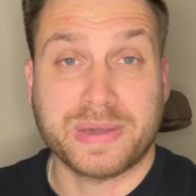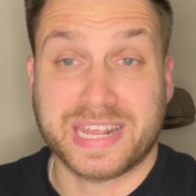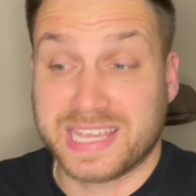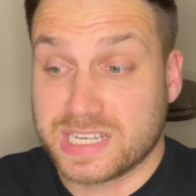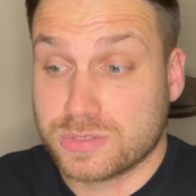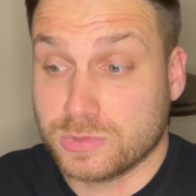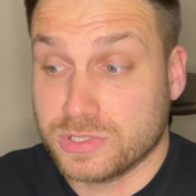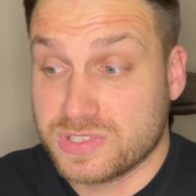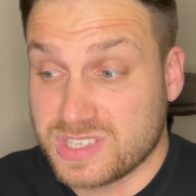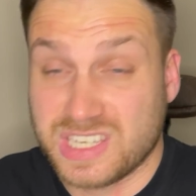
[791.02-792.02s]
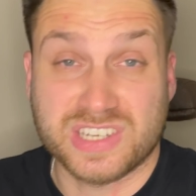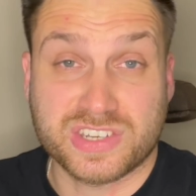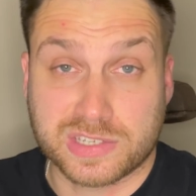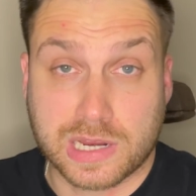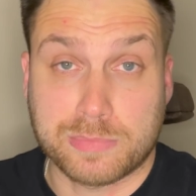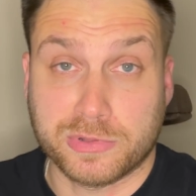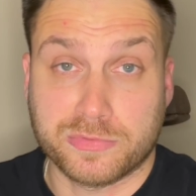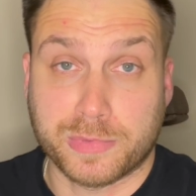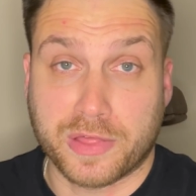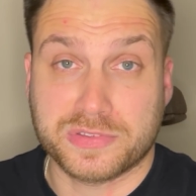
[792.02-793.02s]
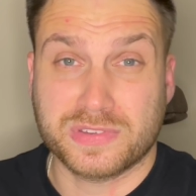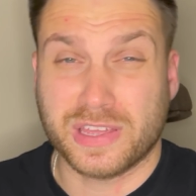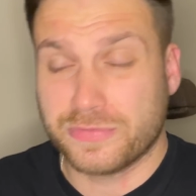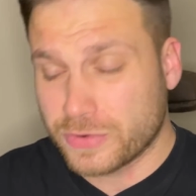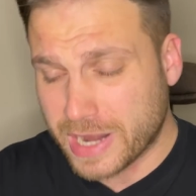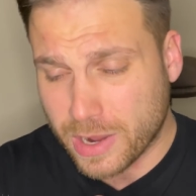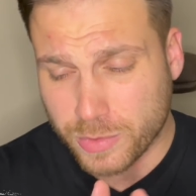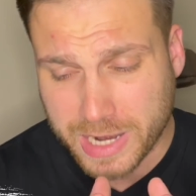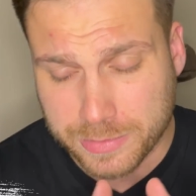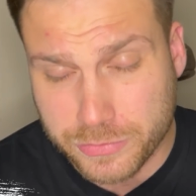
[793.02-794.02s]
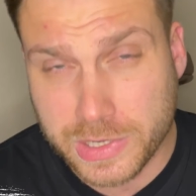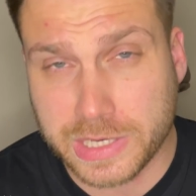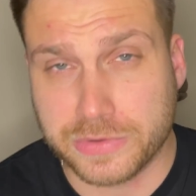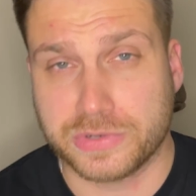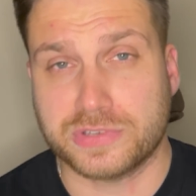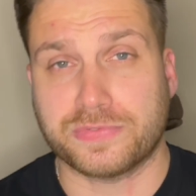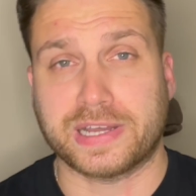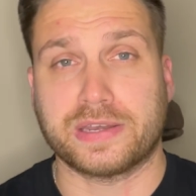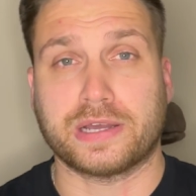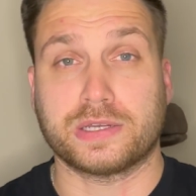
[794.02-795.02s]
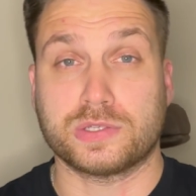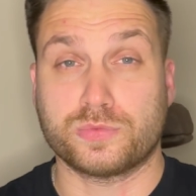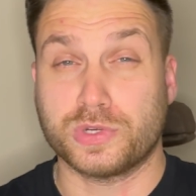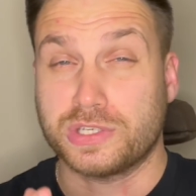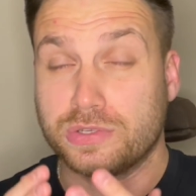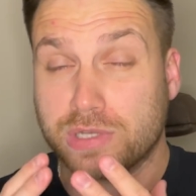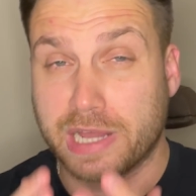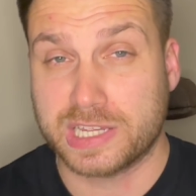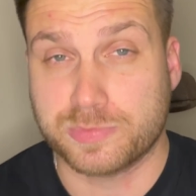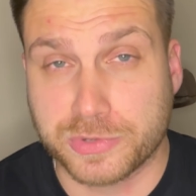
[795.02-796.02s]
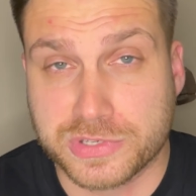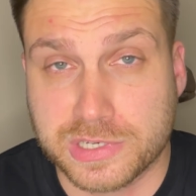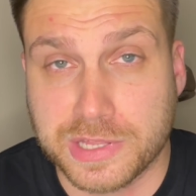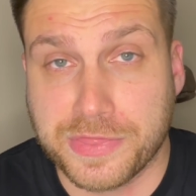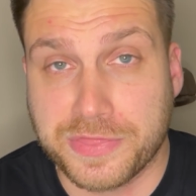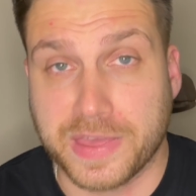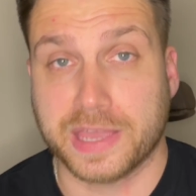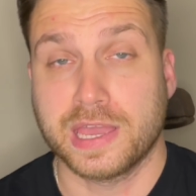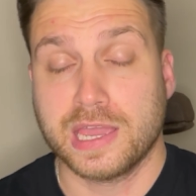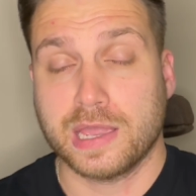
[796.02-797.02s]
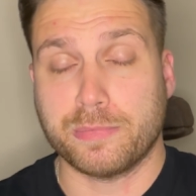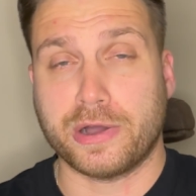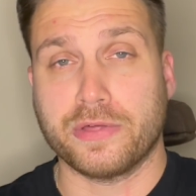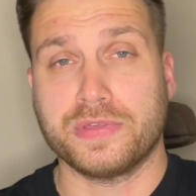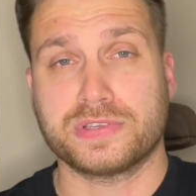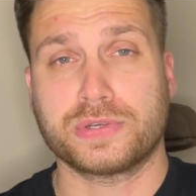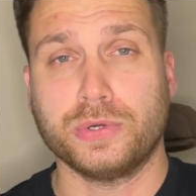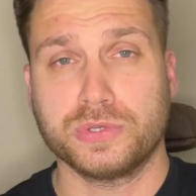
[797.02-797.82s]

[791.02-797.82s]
I guess we'll see in just a couple of months. And for now, what I'm really curious to find out is what do you guys personally think about this whole